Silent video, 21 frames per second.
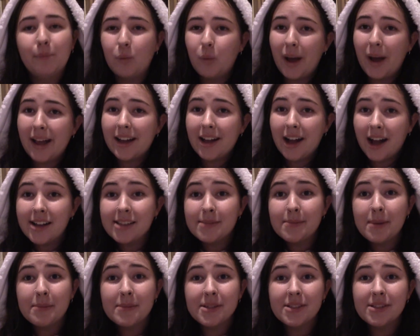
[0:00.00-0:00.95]
when
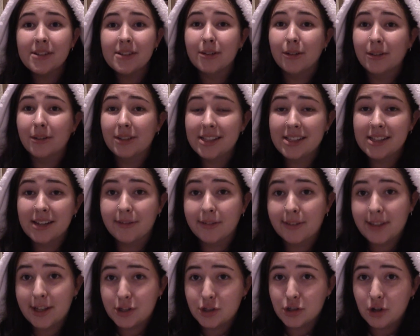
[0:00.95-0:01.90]
cast members are auditioning
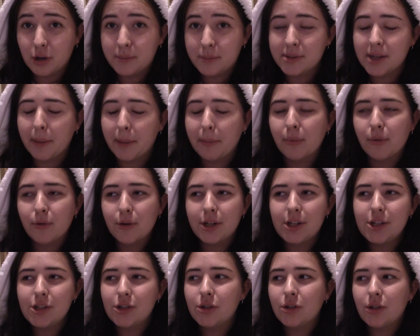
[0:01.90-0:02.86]
for their jobs, I'm
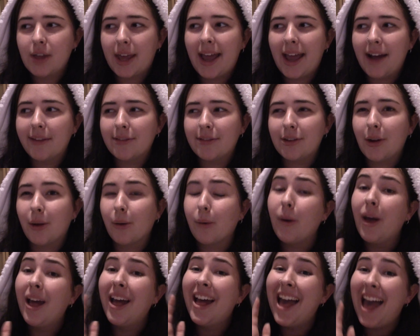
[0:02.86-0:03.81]
pretty sure they have to
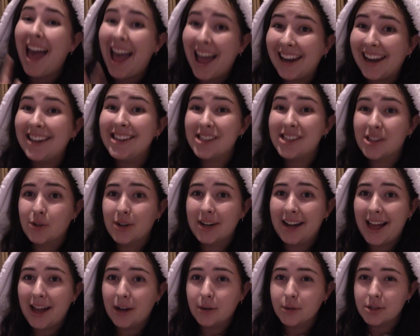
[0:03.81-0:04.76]
know at least 3
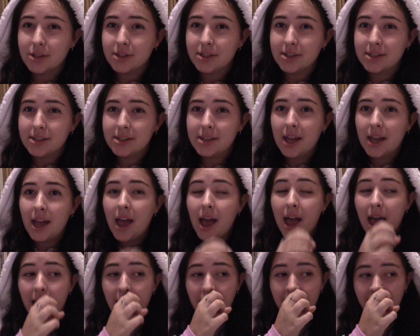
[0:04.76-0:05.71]
languages.
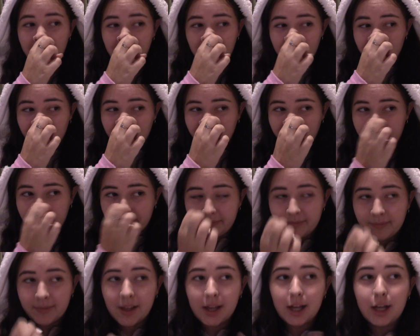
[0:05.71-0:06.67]
And
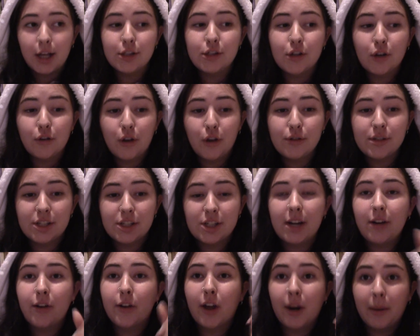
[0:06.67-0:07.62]
so those are
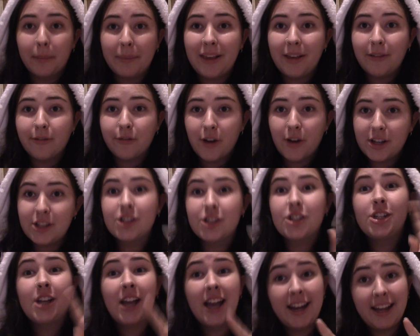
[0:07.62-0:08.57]
generally going to be
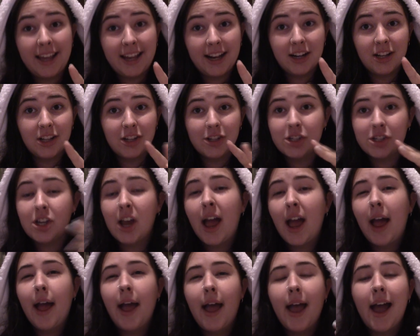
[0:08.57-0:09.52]
French and English,
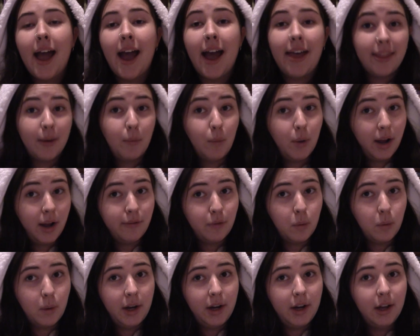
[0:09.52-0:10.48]
and then one
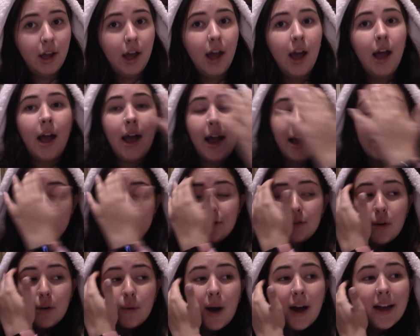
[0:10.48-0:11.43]
other one.
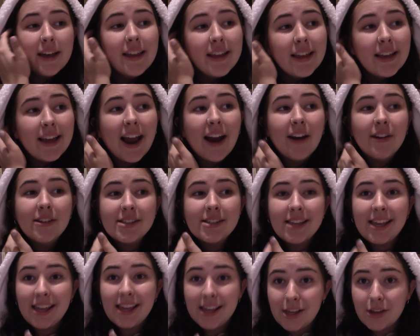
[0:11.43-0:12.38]
So I can
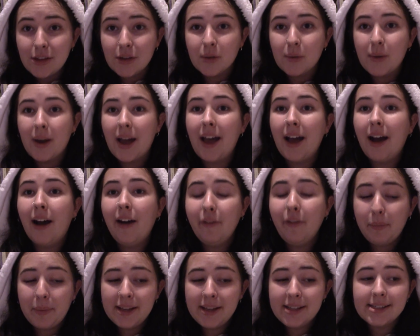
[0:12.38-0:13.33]
guarantee you,
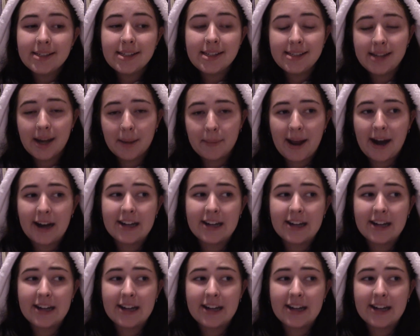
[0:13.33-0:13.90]
I've been to Disneyland